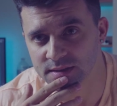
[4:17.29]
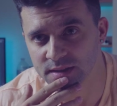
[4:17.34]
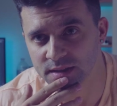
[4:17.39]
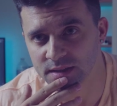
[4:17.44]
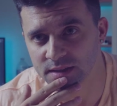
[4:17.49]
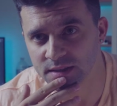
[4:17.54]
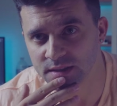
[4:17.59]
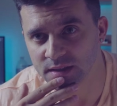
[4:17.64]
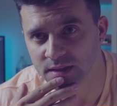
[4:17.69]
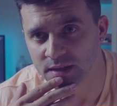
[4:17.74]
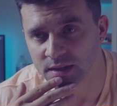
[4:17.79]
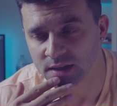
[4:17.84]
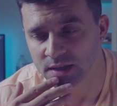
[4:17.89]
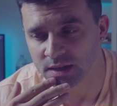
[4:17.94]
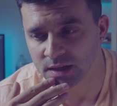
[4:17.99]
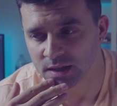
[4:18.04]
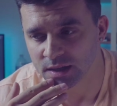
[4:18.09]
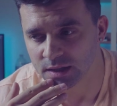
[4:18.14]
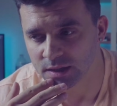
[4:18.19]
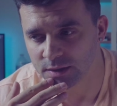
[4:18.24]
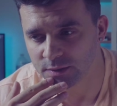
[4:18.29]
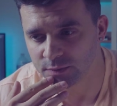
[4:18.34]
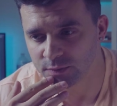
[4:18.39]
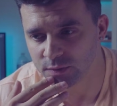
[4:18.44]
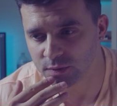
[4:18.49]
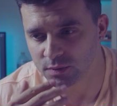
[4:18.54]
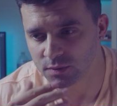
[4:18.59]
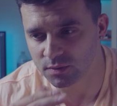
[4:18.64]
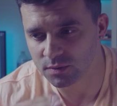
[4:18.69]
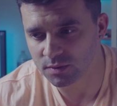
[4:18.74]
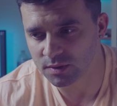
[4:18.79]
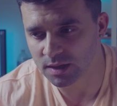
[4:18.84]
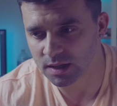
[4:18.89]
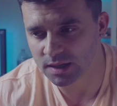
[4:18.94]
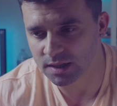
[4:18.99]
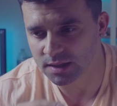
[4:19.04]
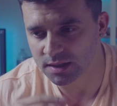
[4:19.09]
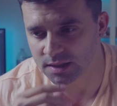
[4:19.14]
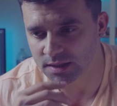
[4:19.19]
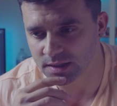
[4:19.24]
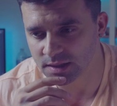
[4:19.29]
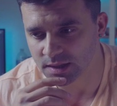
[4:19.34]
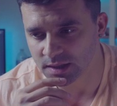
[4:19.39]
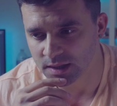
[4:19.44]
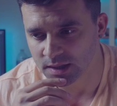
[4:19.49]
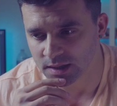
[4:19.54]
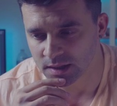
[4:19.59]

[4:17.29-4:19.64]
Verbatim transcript: it. If you look at it,